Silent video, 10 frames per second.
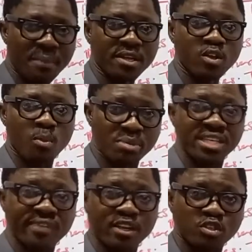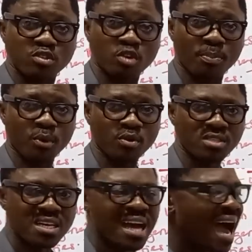million, be the valuation surplus,
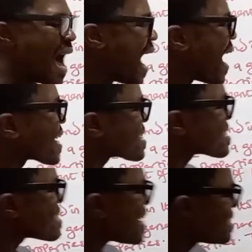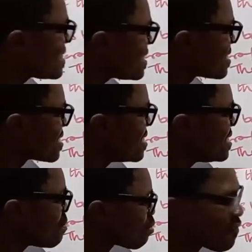and credit
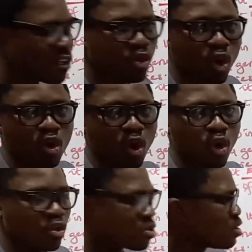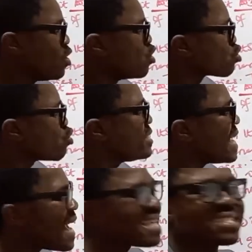the profit or loss to the
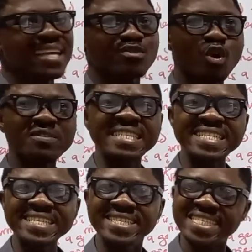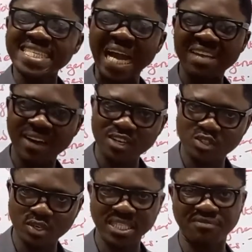extent of the initial
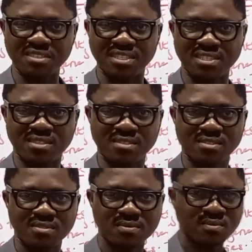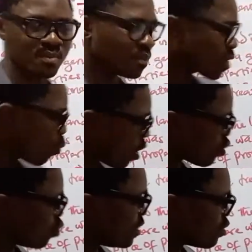revaluation deficit. What
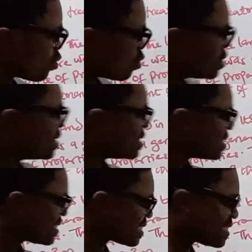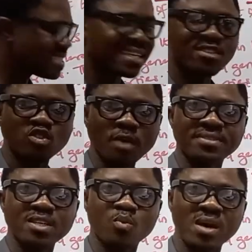do? This is a
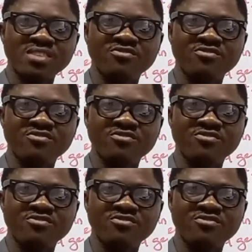subsequent